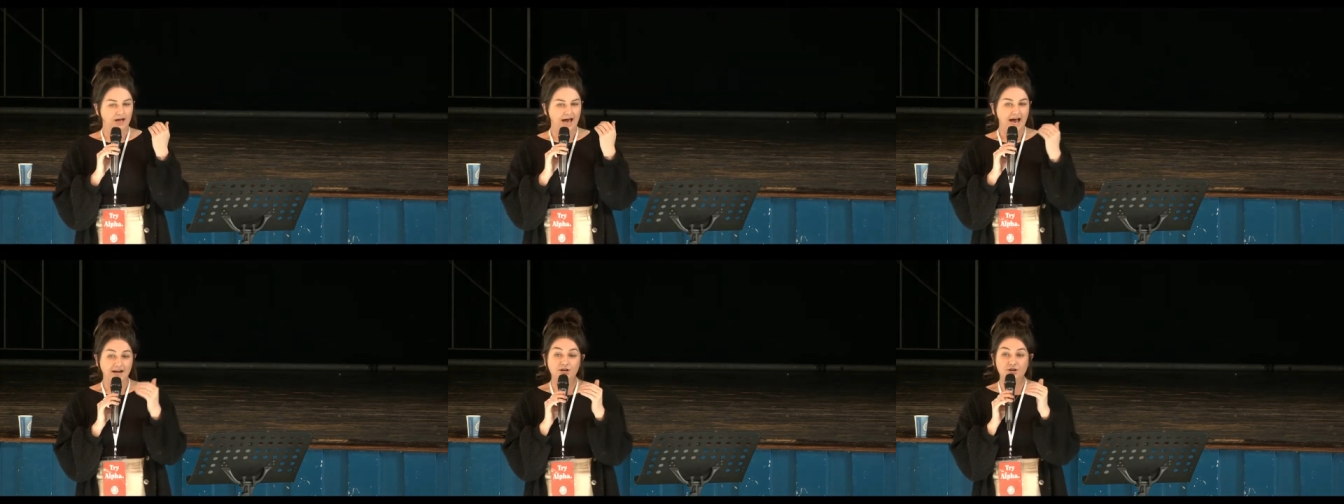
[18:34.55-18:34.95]

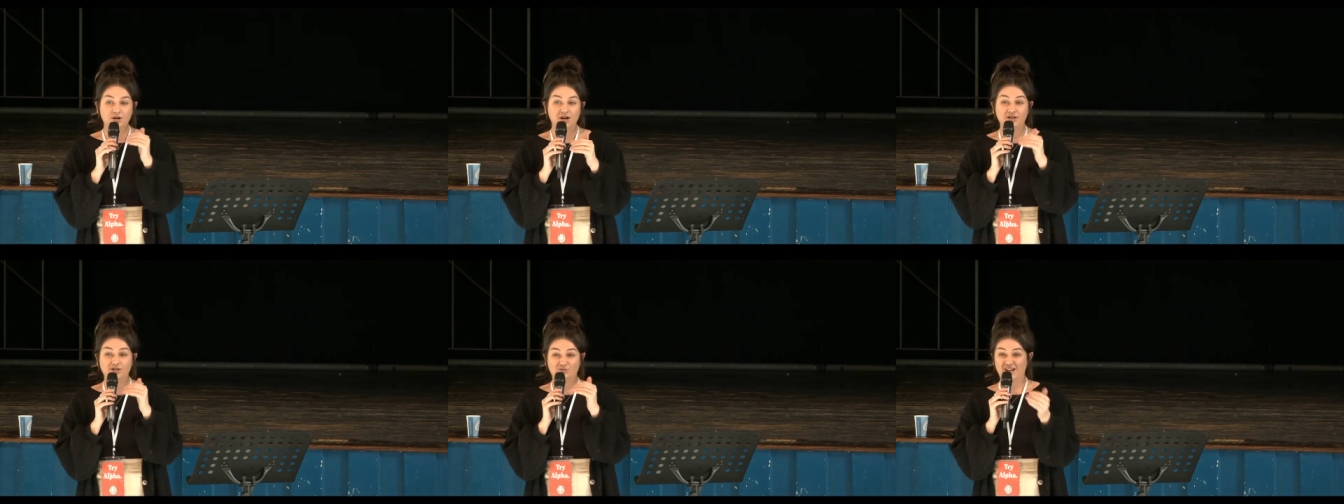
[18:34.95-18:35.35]

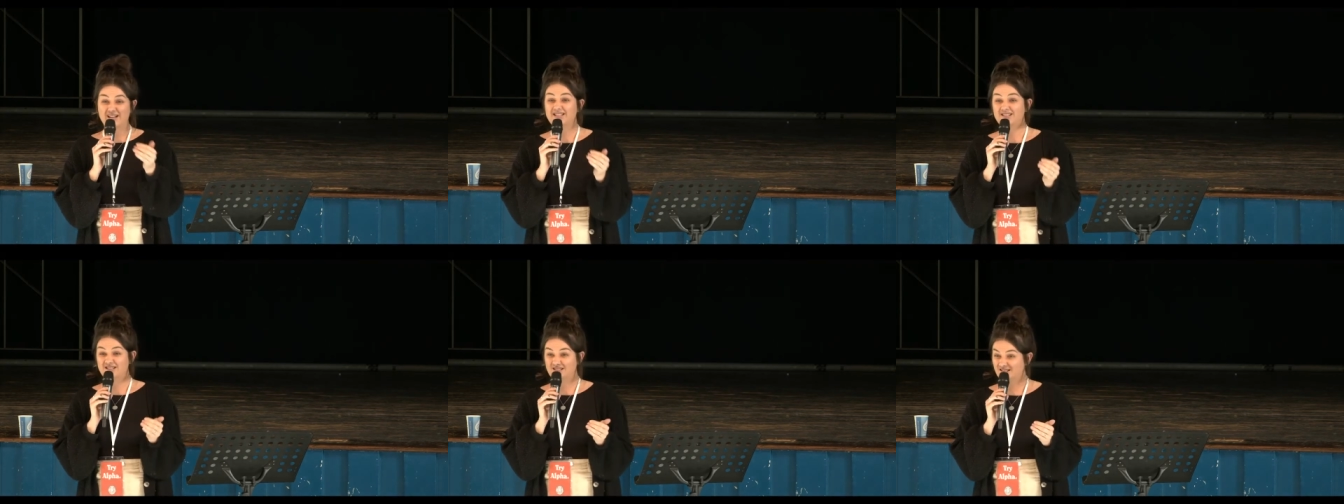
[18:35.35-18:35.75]
Ananias
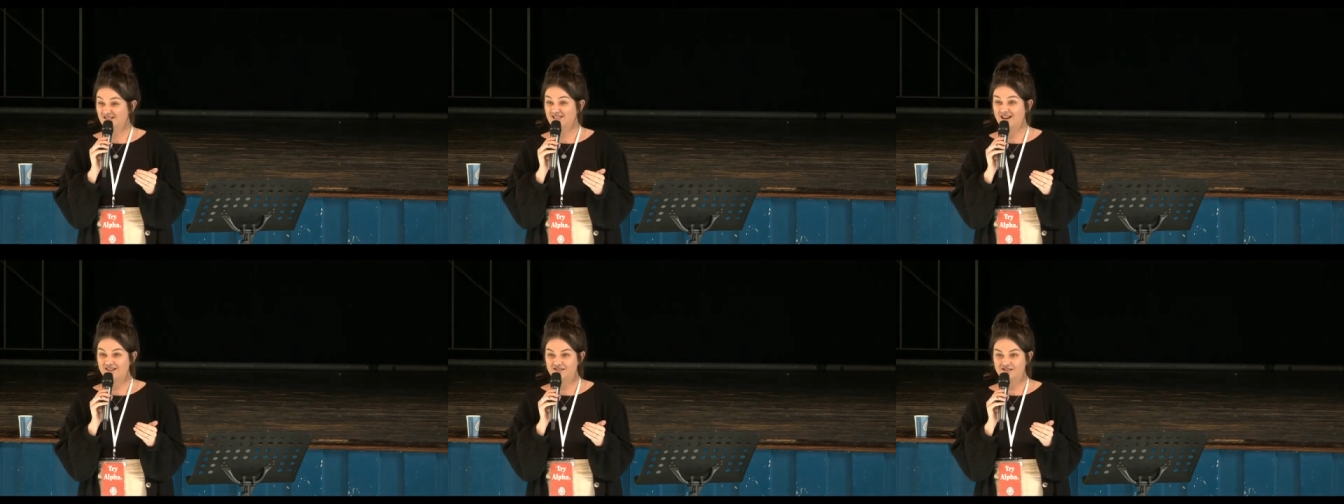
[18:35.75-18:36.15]
raises
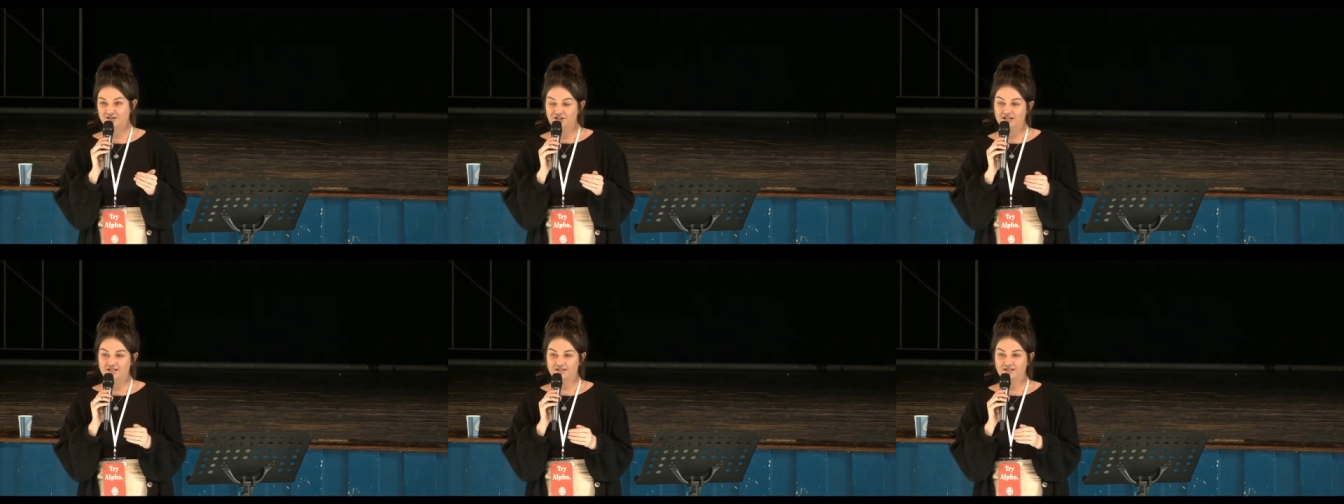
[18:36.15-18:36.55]
concerns to
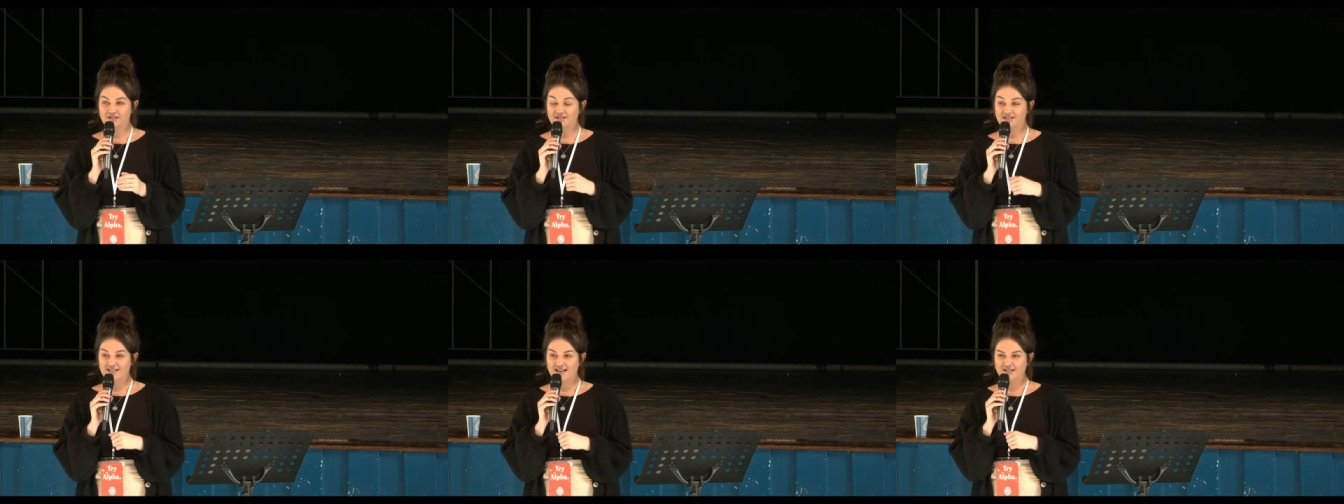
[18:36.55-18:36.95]
Jesus
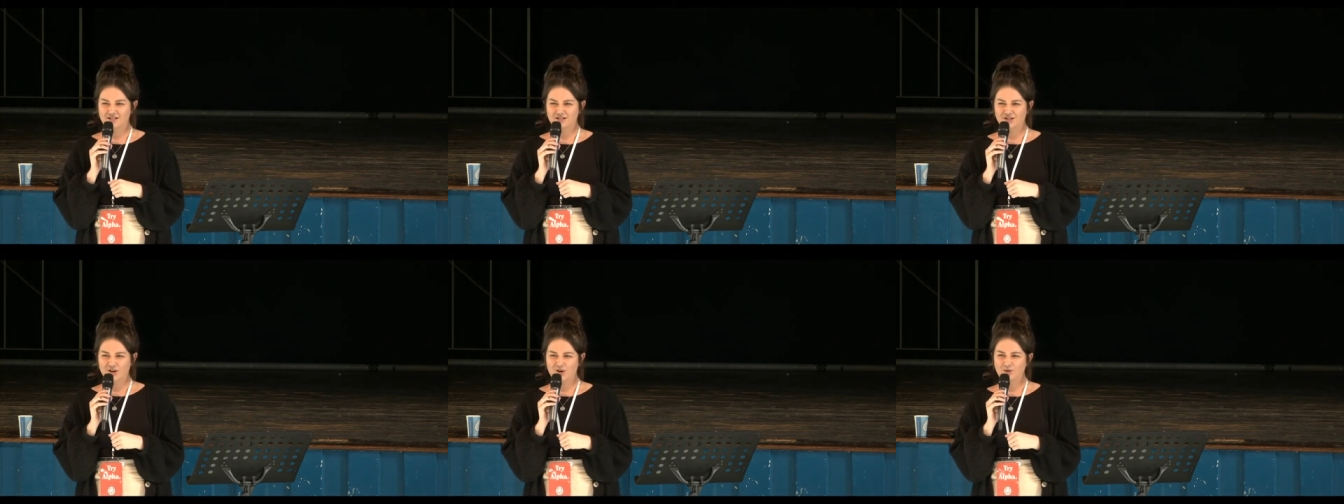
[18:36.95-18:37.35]
and says,
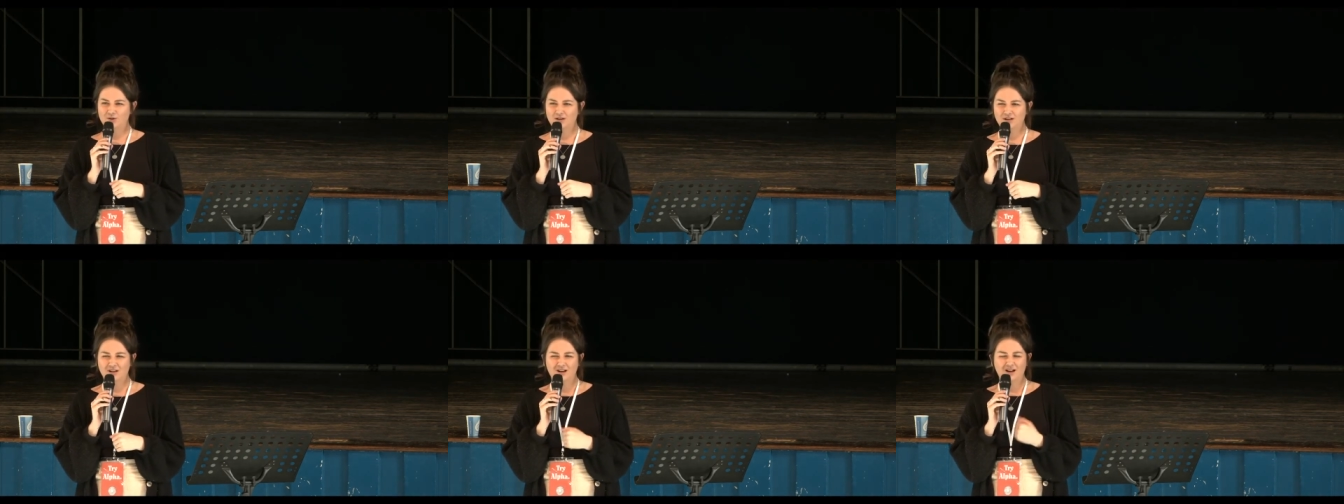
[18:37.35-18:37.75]
You know,
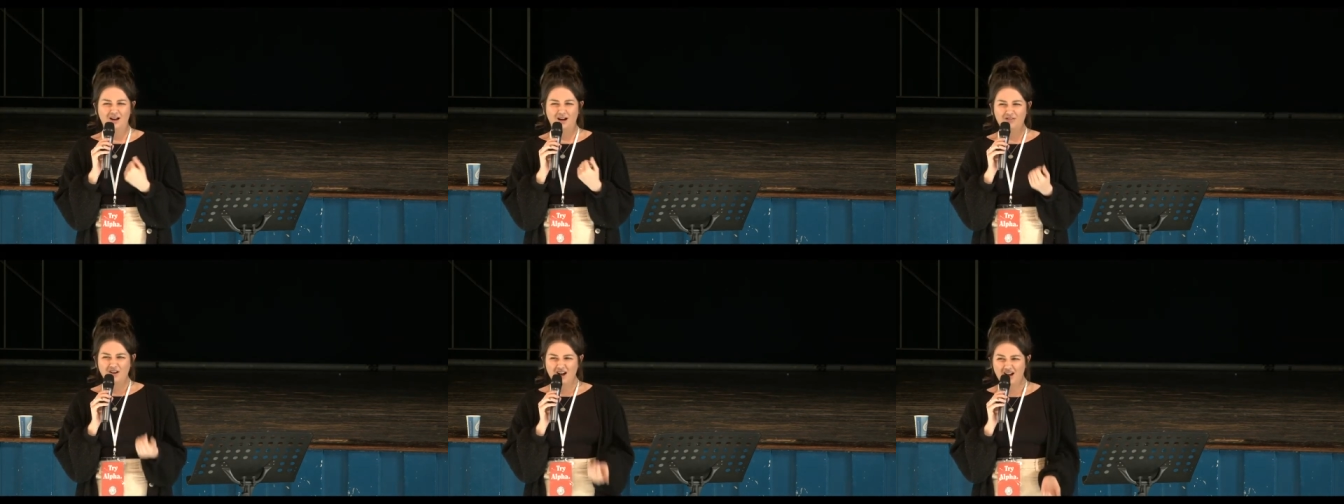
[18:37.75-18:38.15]

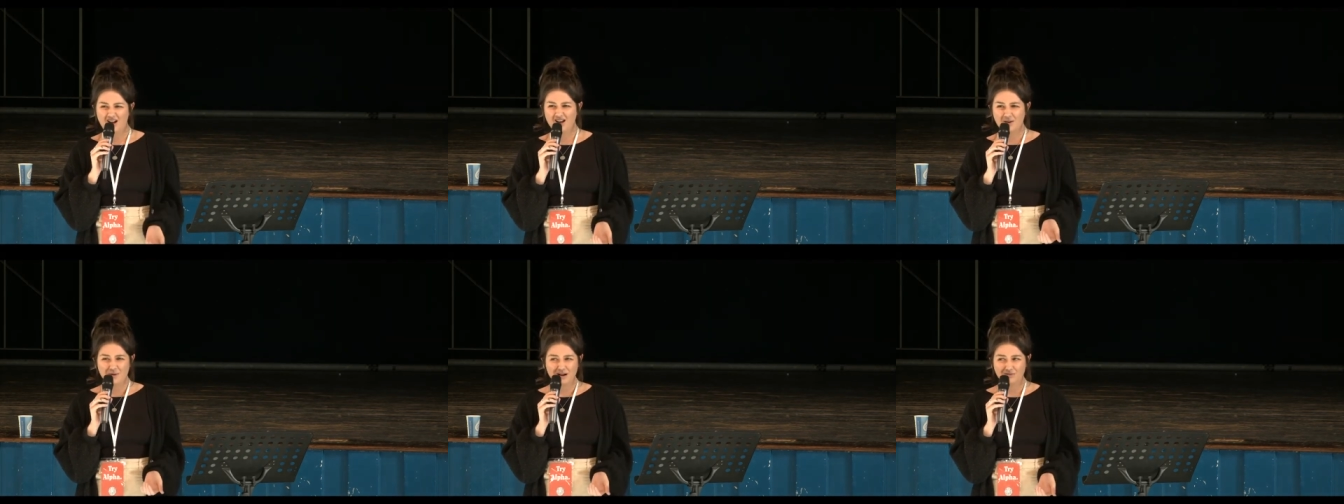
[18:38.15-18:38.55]
I've
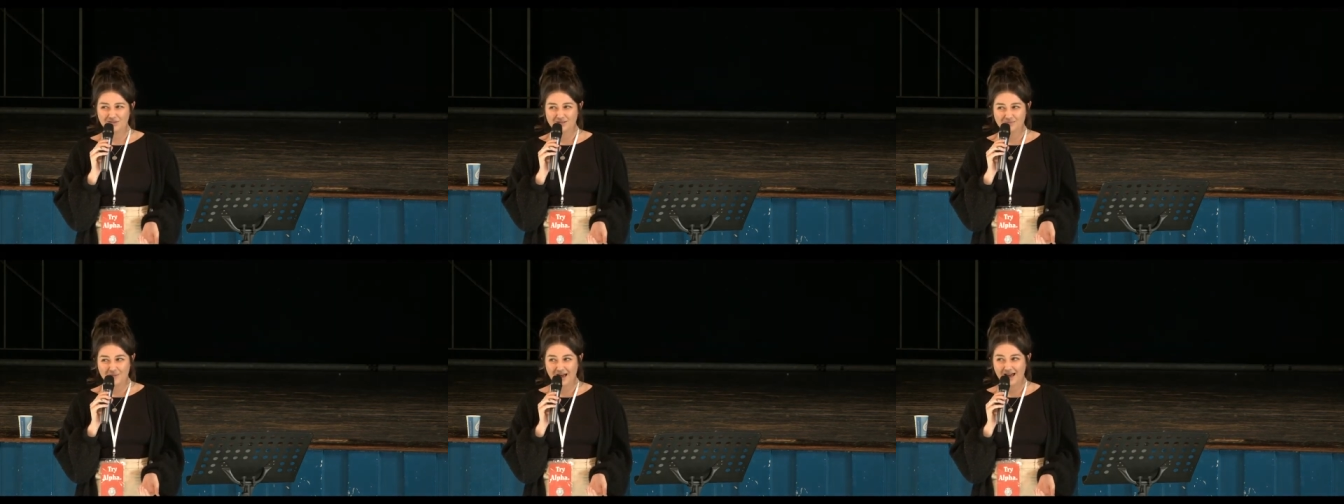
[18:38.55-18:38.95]
heard about
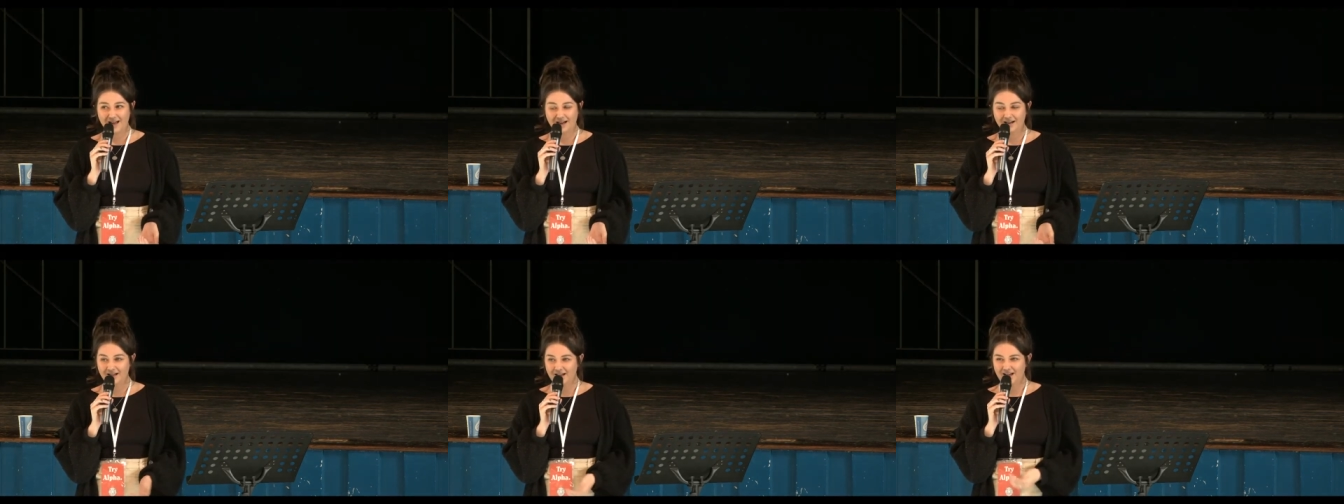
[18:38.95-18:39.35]
this
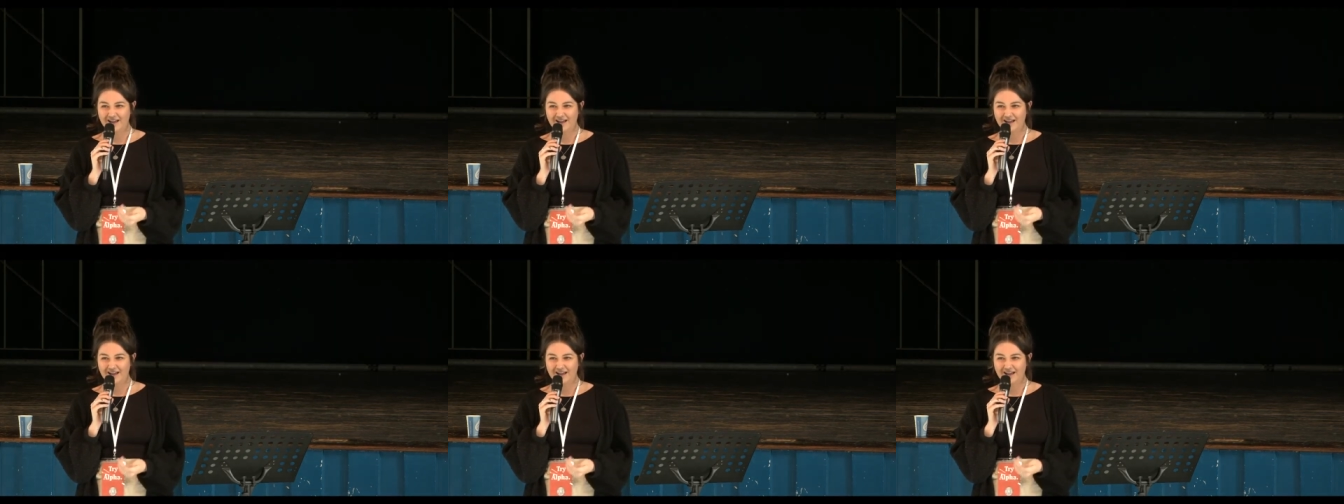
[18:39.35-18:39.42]
man.